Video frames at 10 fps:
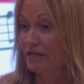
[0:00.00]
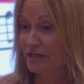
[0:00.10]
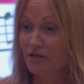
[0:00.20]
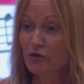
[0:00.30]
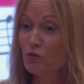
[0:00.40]

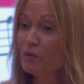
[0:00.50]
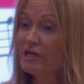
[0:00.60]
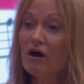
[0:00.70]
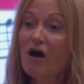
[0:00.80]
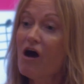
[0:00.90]
Here
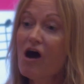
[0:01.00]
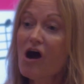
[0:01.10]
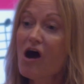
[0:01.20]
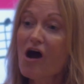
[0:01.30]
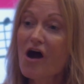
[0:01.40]
we
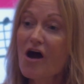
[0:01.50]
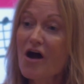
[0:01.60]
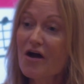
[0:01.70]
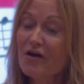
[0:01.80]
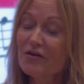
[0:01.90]

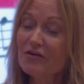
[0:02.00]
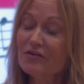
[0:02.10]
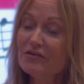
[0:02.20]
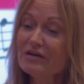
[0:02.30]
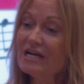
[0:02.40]

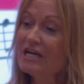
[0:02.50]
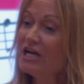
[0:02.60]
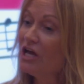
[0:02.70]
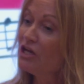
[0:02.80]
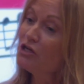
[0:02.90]
are,
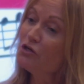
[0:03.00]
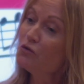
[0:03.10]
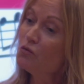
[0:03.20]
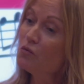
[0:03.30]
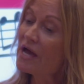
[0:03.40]

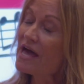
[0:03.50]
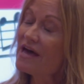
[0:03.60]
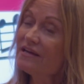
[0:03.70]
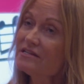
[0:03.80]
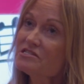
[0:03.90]
you
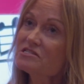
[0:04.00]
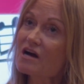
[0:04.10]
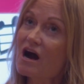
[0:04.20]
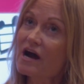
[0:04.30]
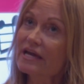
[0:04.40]
and
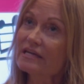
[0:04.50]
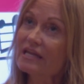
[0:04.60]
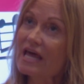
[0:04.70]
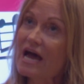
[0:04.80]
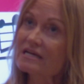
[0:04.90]
I at
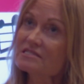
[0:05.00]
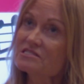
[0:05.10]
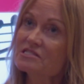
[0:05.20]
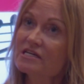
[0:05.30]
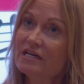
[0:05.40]

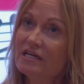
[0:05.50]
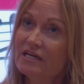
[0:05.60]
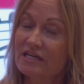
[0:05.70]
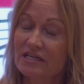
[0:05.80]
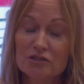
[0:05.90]
last,
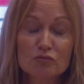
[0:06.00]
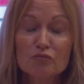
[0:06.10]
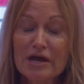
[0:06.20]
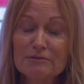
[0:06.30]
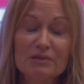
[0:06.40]
in the
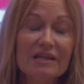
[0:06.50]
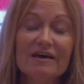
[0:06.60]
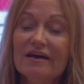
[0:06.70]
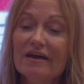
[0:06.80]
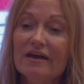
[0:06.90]
right
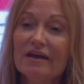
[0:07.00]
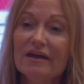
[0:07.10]
place